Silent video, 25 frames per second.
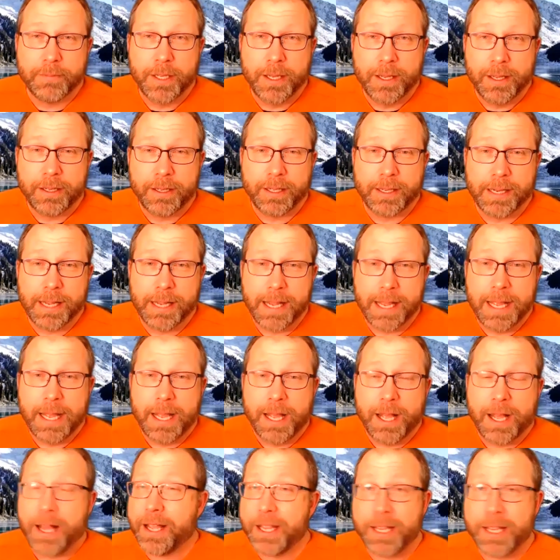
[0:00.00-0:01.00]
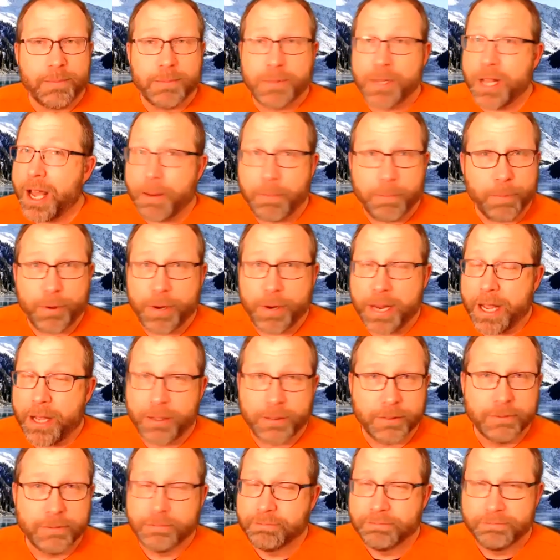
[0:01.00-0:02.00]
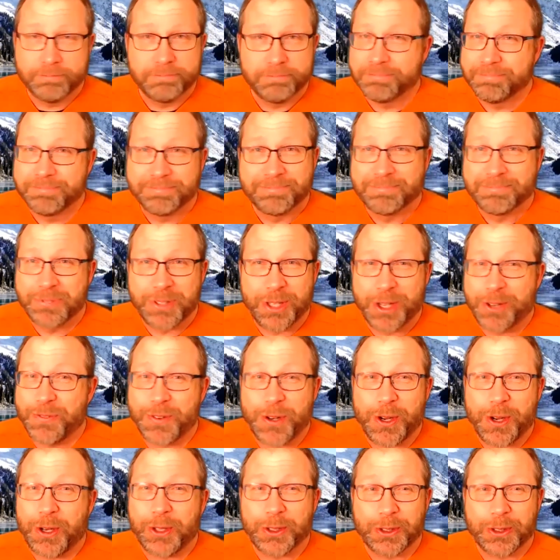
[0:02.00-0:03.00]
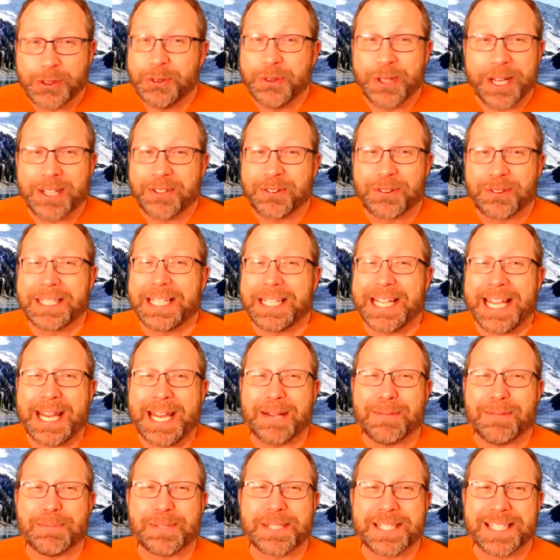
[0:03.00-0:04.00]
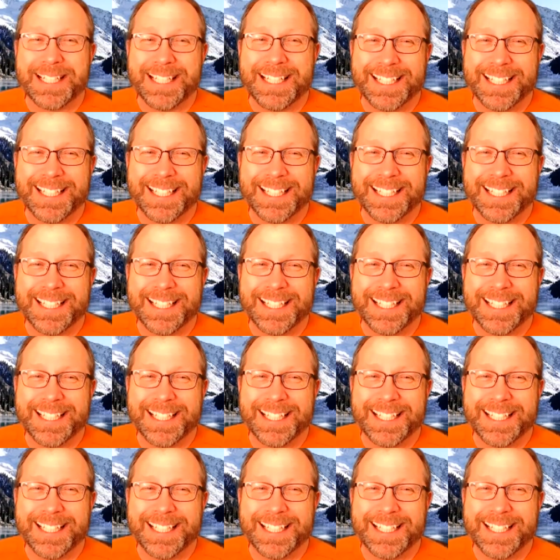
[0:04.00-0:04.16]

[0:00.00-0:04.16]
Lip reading: Right? I am not proud of all 200 games,